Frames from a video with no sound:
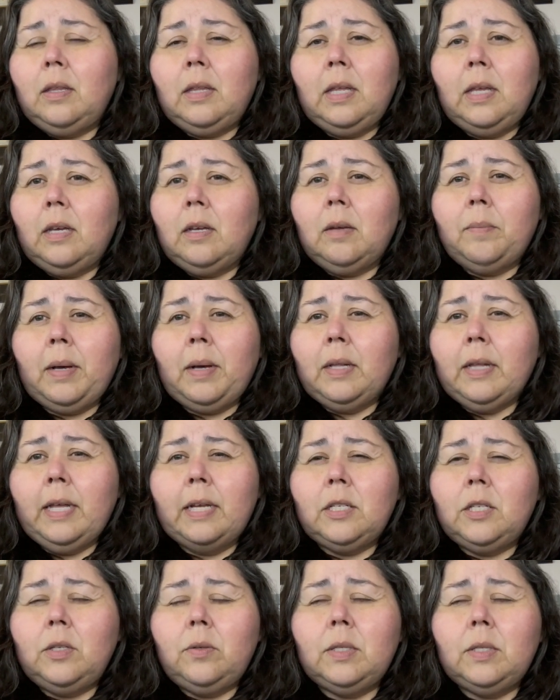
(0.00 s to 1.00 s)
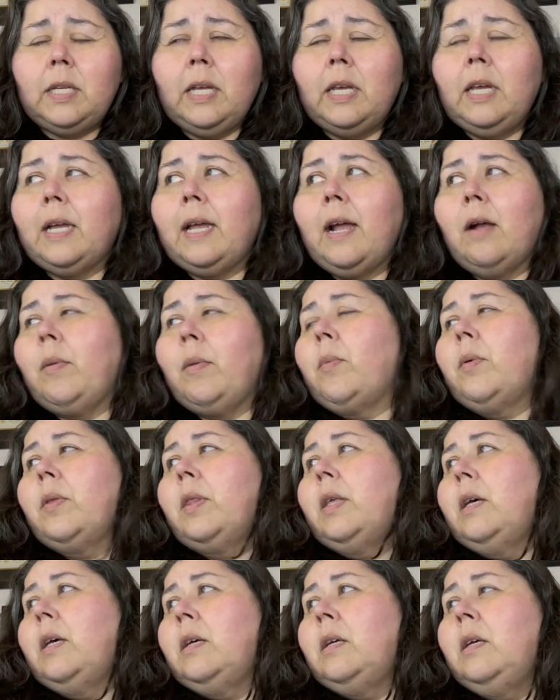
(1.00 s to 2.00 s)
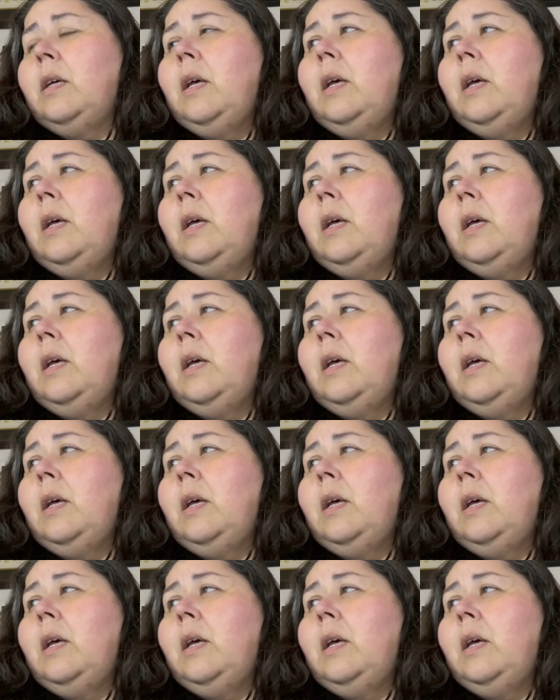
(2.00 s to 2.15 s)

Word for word: I think, by like Tuesday. I can't remember the